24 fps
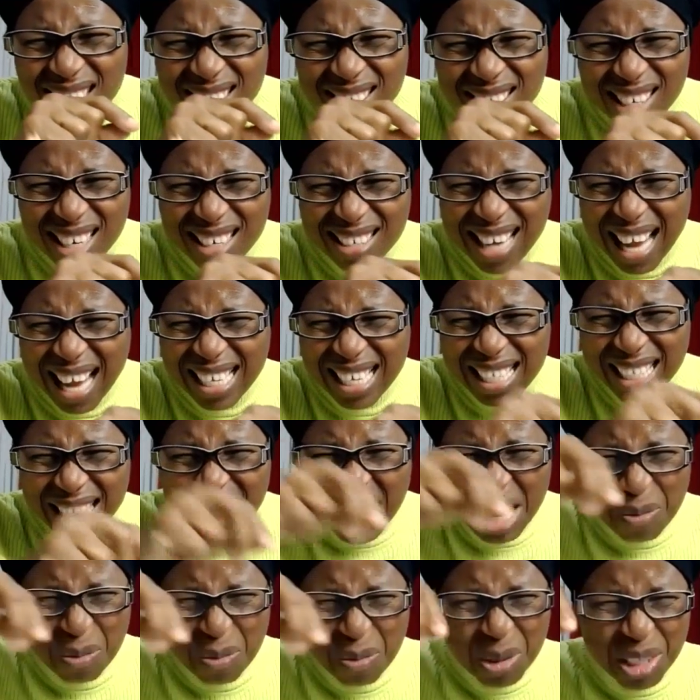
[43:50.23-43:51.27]
secret the
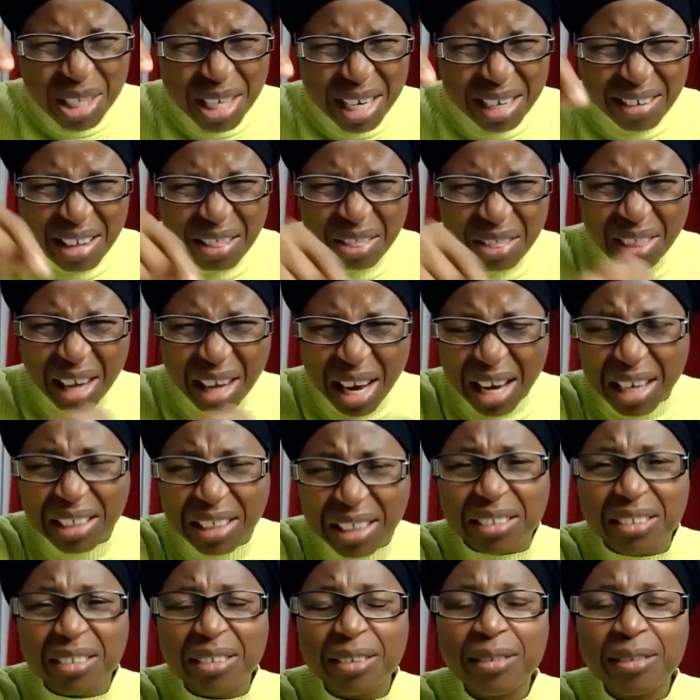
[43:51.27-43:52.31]
deep secret thing